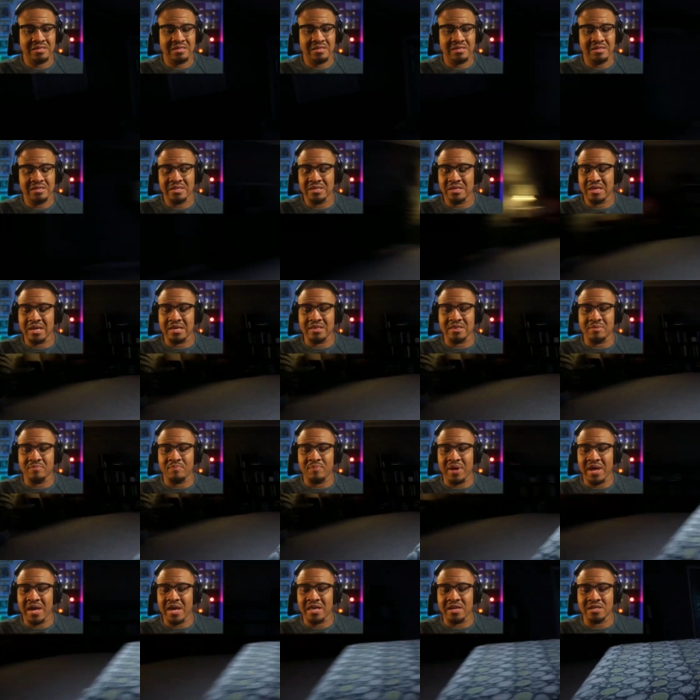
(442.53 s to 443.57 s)
And the
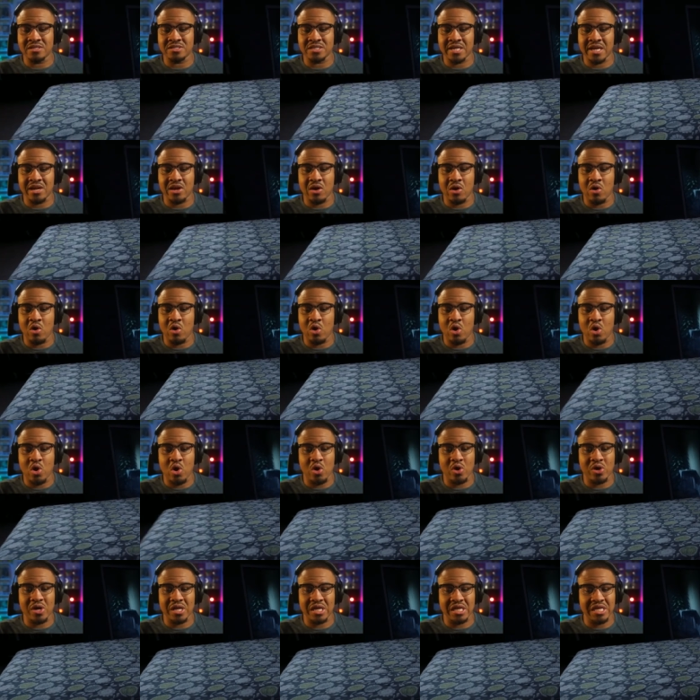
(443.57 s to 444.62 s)
bed is like all
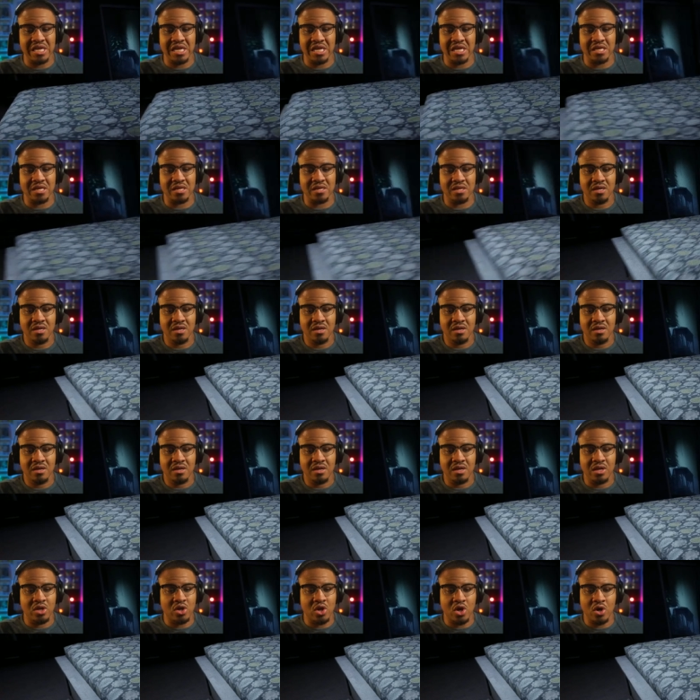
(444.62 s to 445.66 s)
clean,
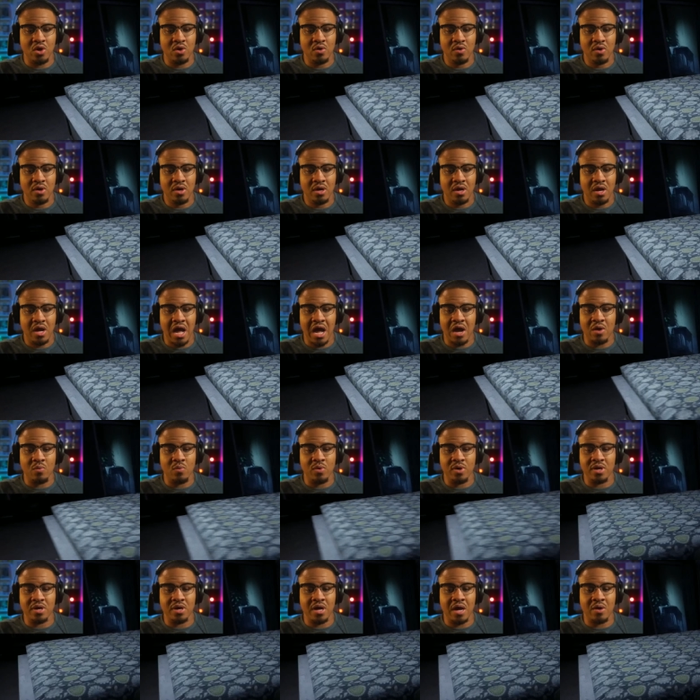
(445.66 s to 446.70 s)
you know? I would
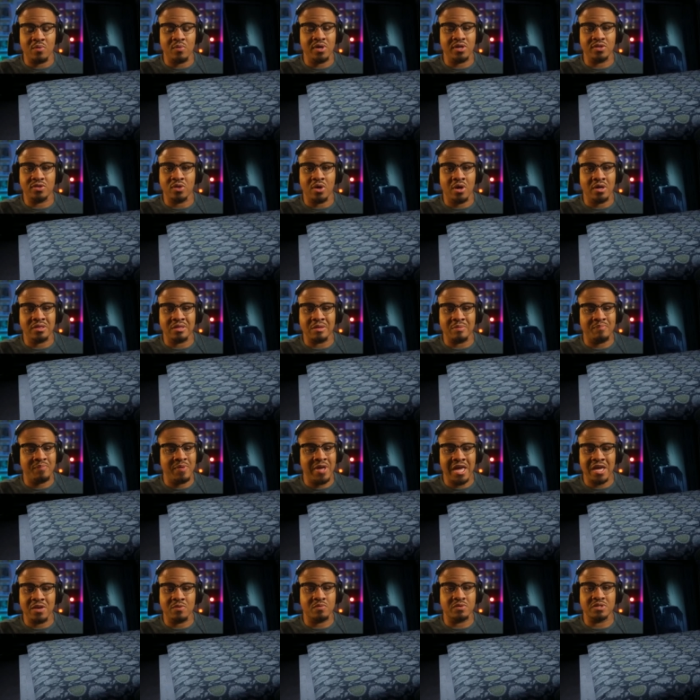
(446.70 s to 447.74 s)
have thought the
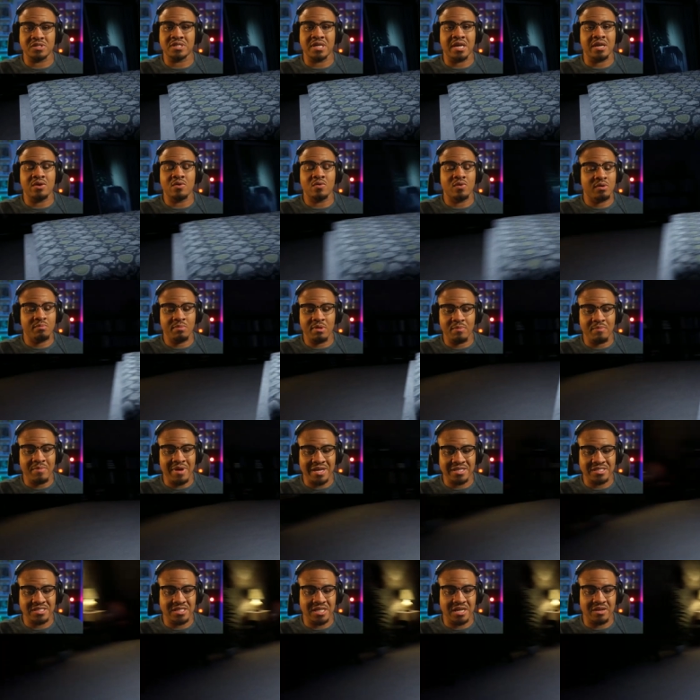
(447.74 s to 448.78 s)
bed was like going to be
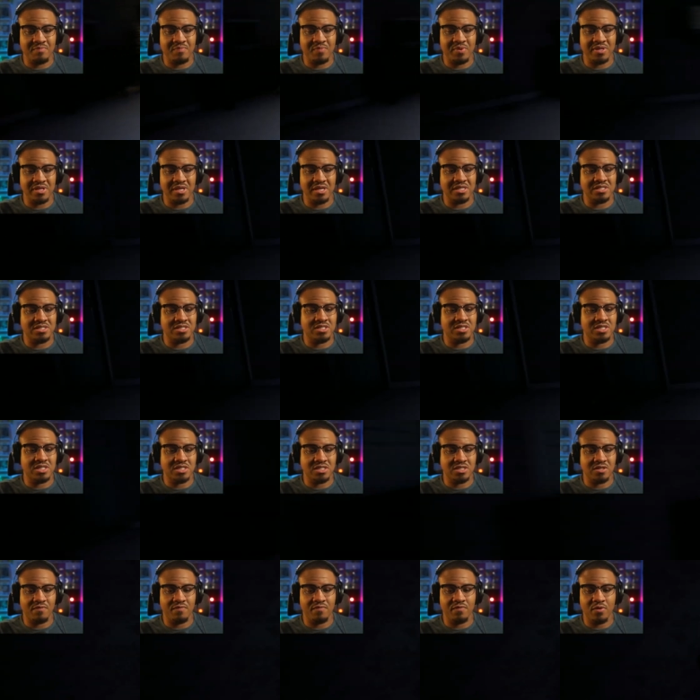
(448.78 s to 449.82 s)
messed up, but it's just
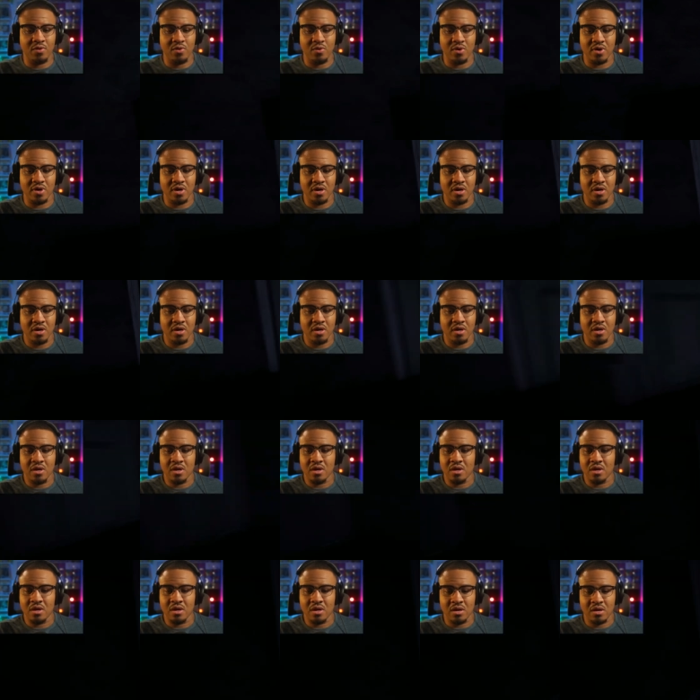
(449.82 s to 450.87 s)
the floor.
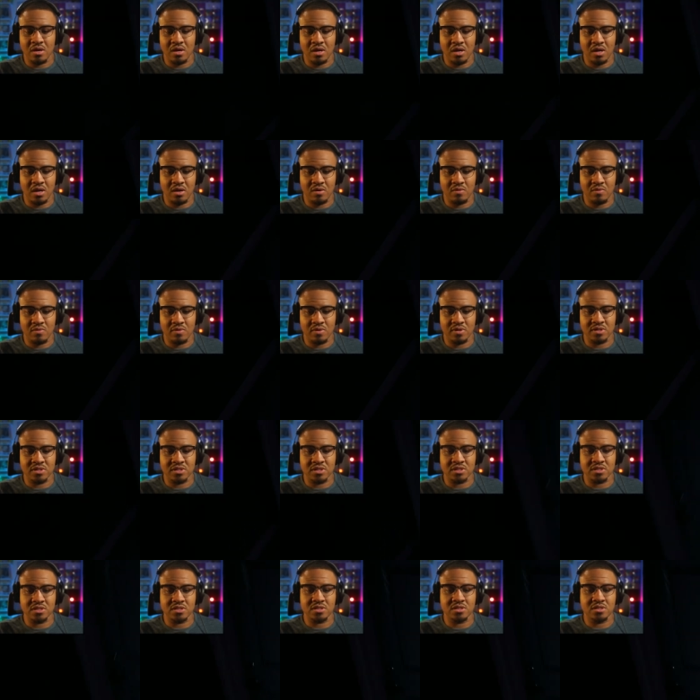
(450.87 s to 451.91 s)
Okay, what is
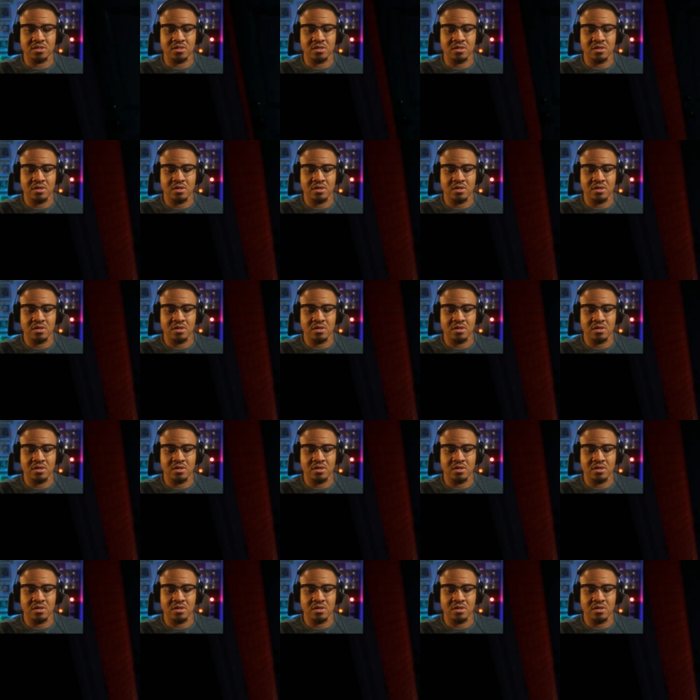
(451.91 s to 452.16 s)
this?